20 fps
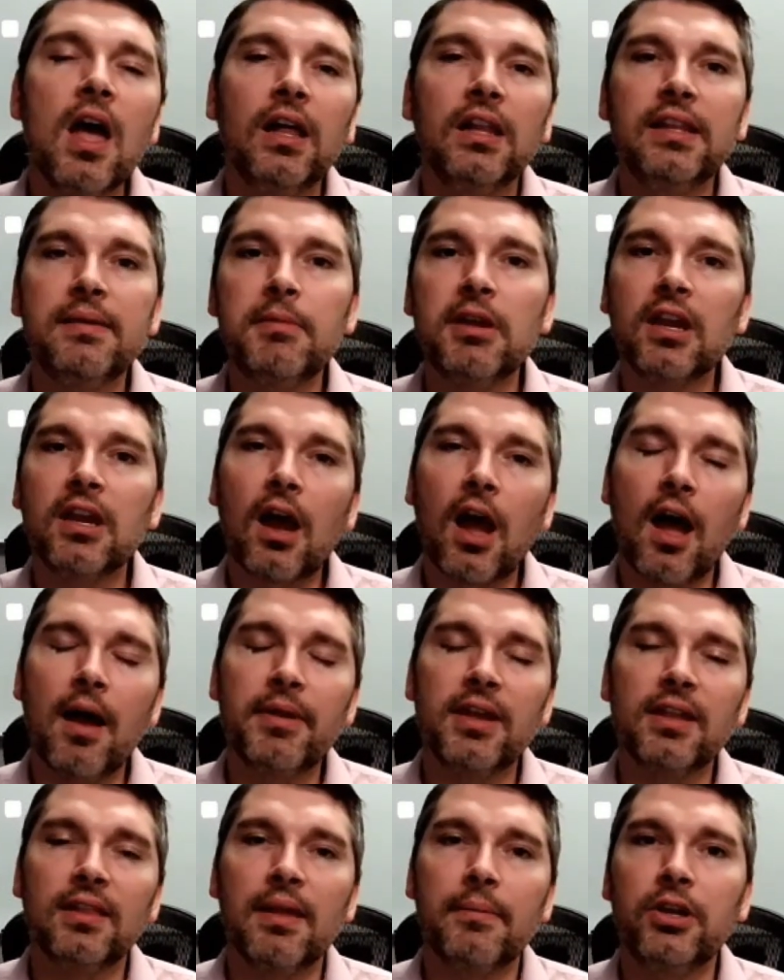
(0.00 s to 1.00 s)
Leave me a
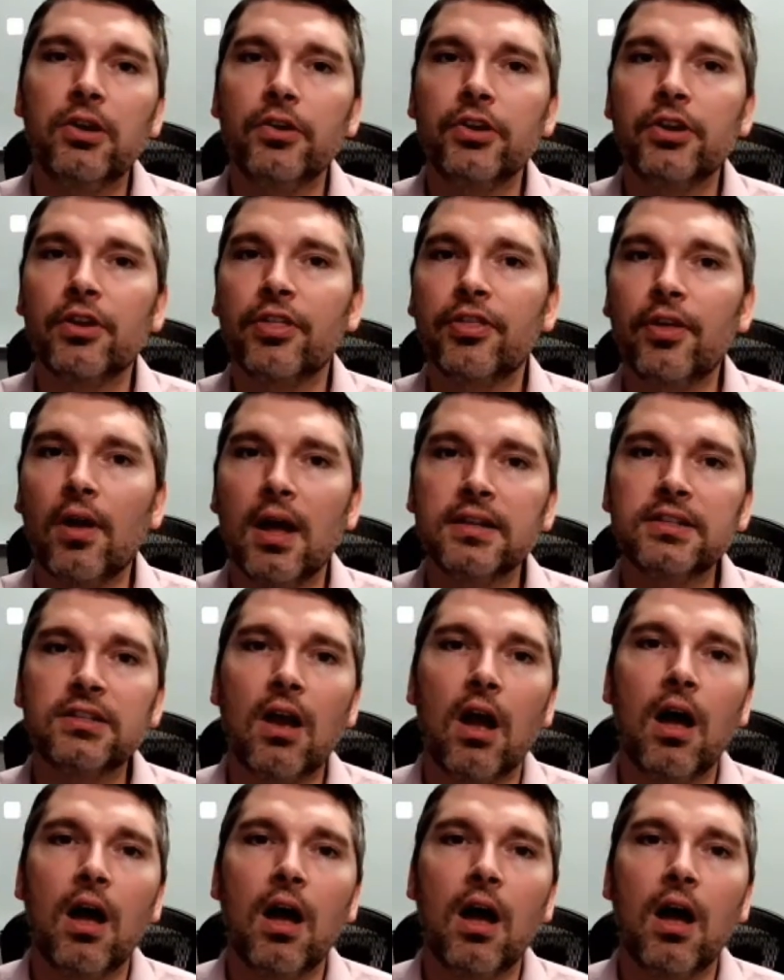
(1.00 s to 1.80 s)
comment. Let me know your thoughts